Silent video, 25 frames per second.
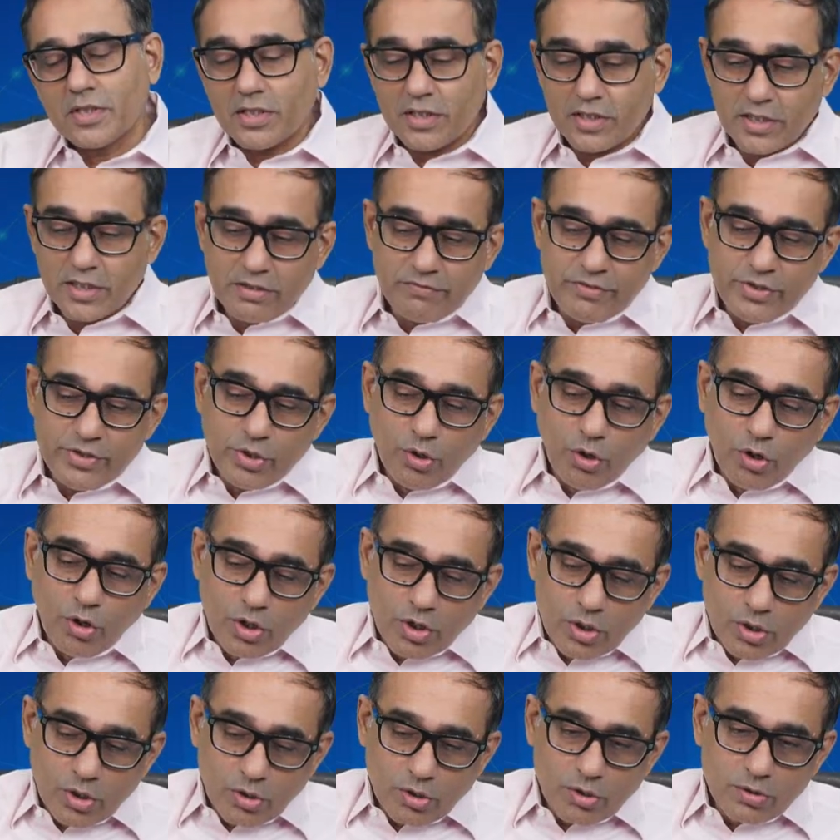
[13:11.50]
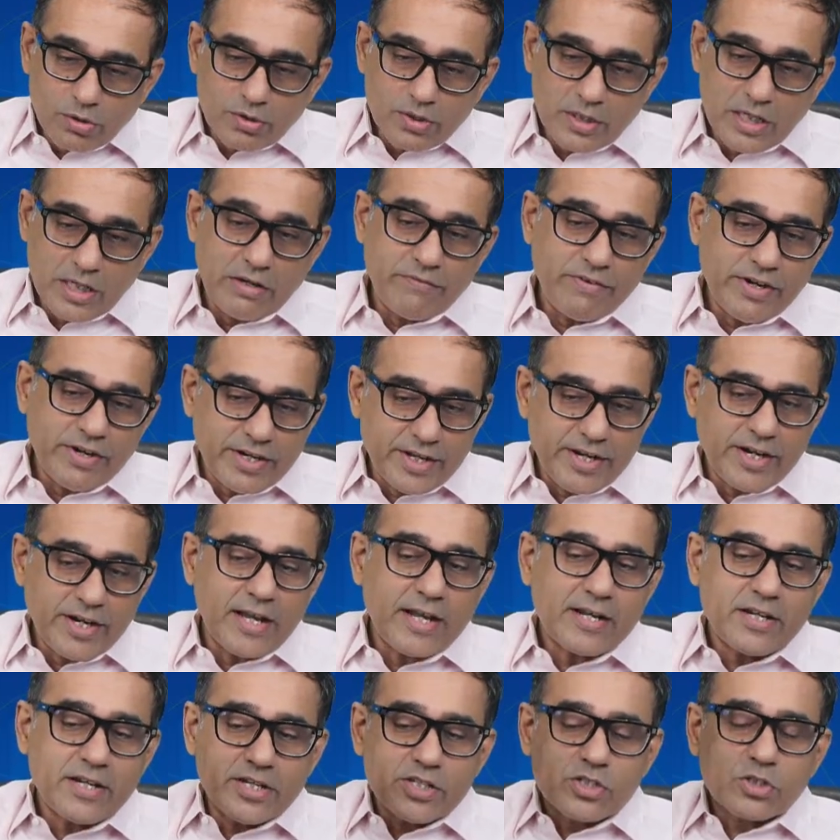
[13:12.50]
And we all know railway did
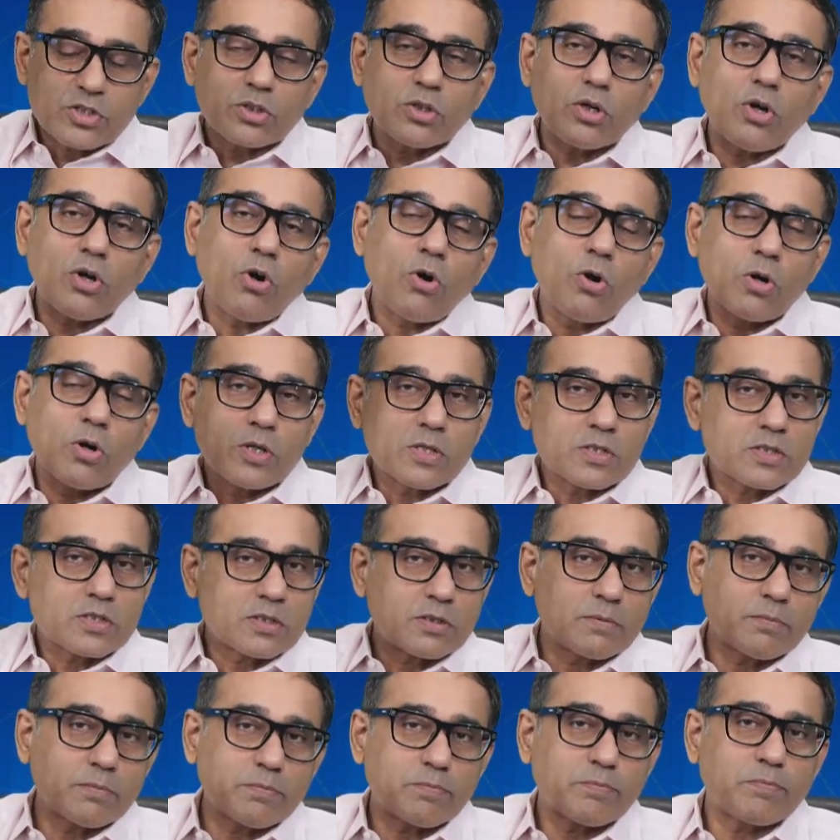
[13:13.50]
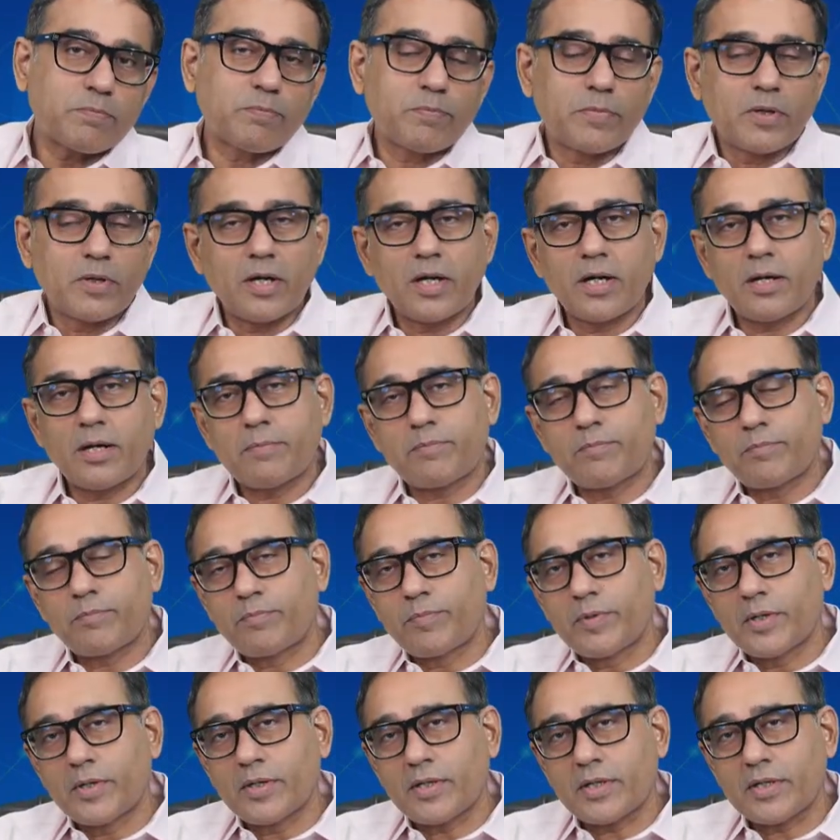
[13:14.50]
have this
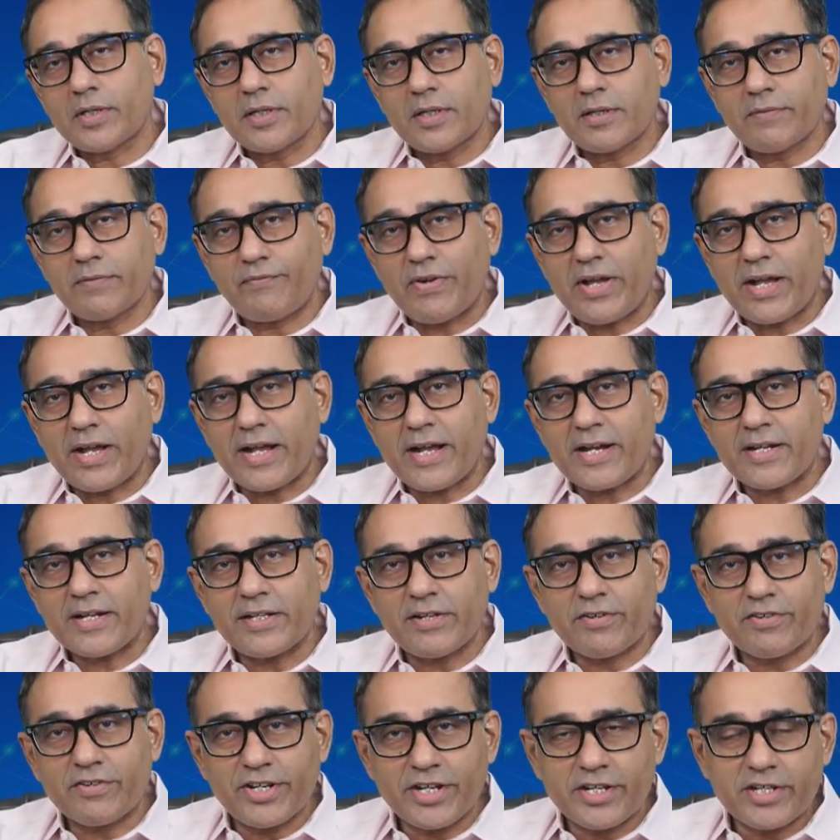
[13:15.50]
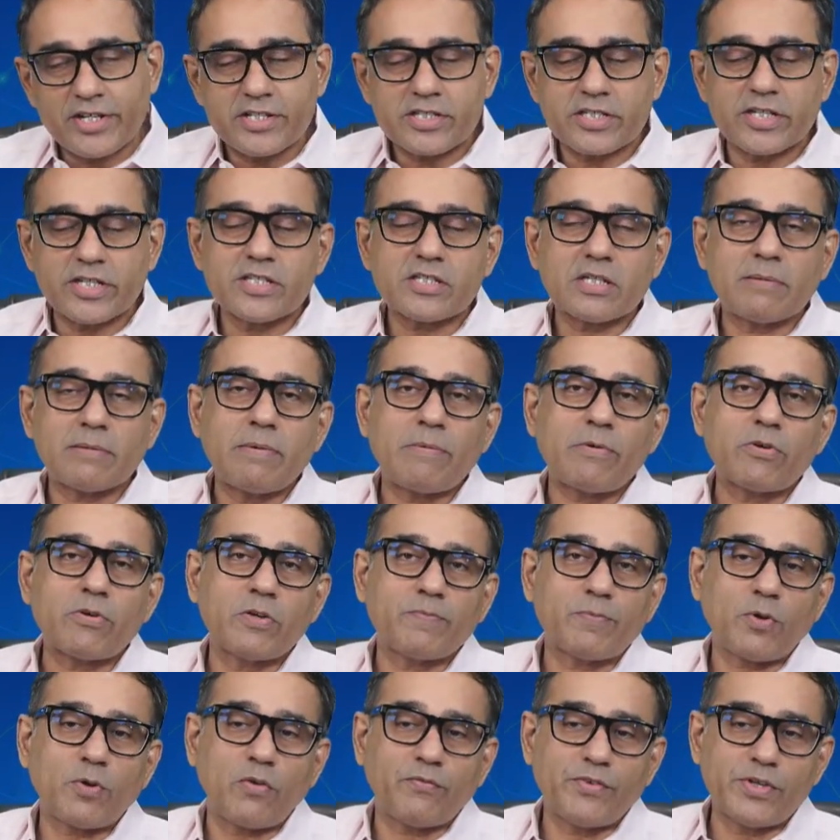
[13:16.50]
fag and did see some amount
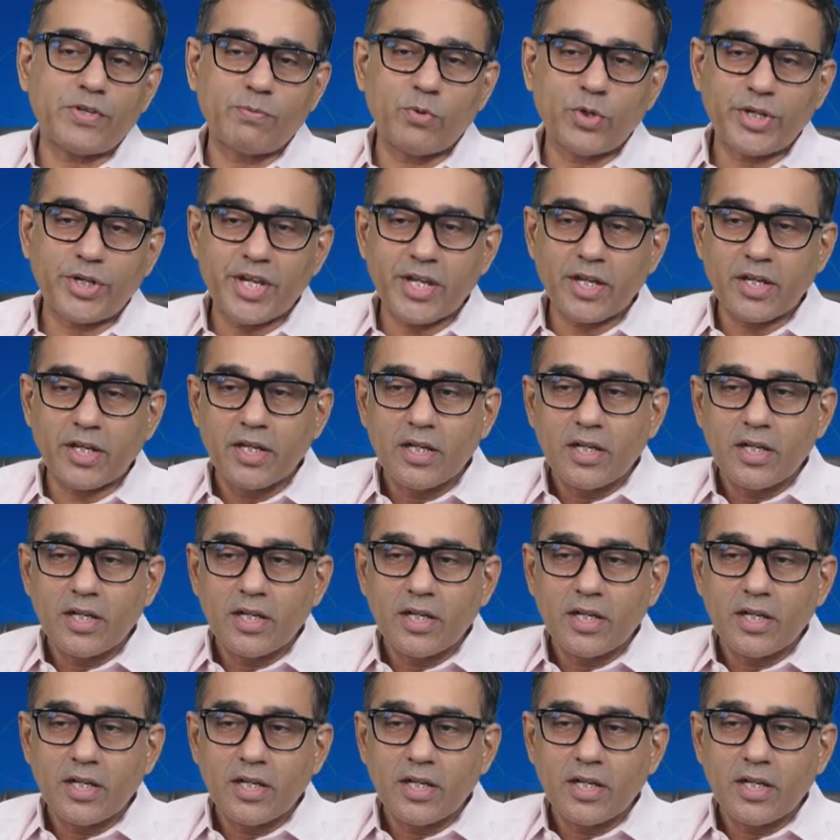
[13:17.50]
of profit booking,